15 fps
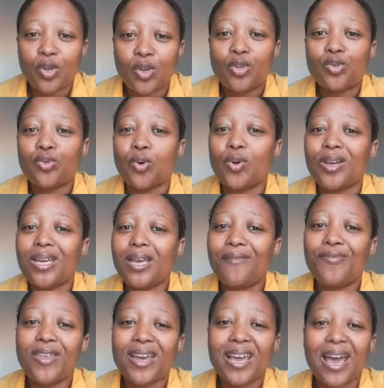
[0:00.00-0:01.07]
So if
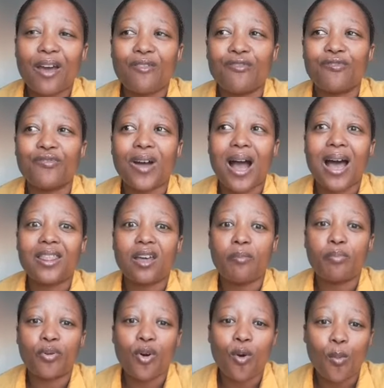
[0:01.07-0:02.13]
they have other
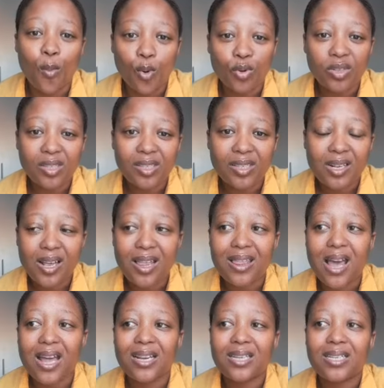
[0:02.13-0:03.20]
promos
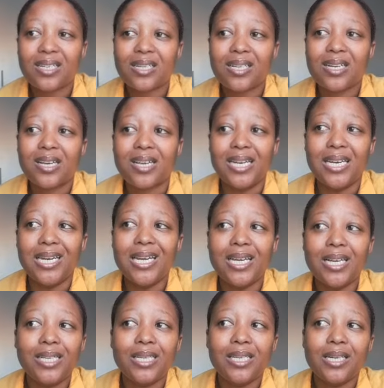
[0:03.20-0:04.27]
that
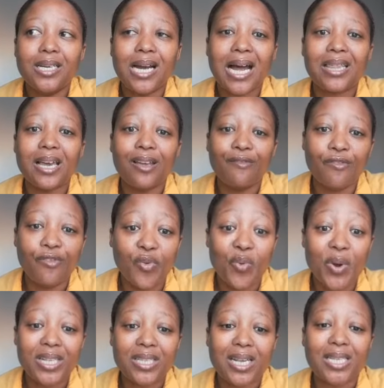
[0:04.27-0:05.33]
need other
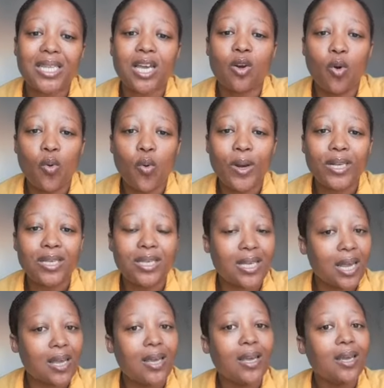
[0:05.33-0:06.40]
influencers, they always
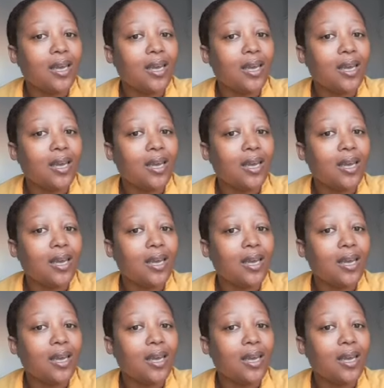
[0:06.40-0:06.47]
say,